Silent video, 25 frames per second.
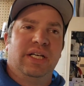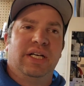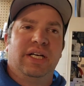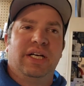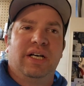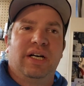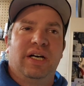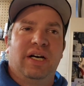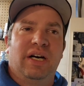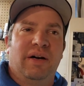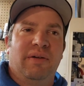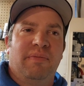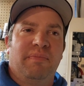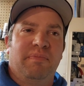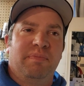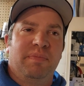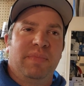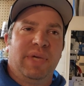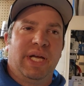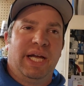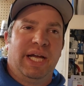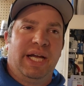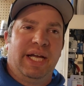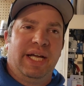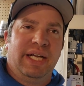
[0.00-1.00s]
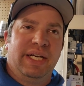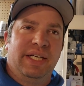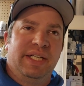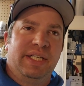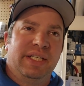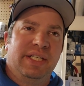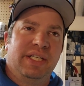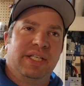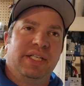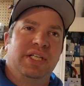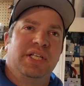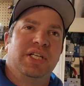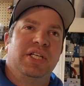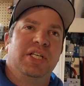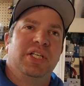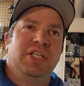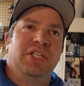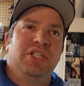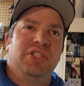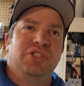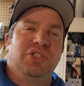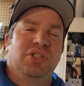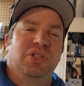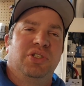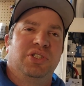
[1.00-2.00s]
Um, and
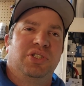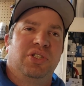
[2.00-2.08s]
so,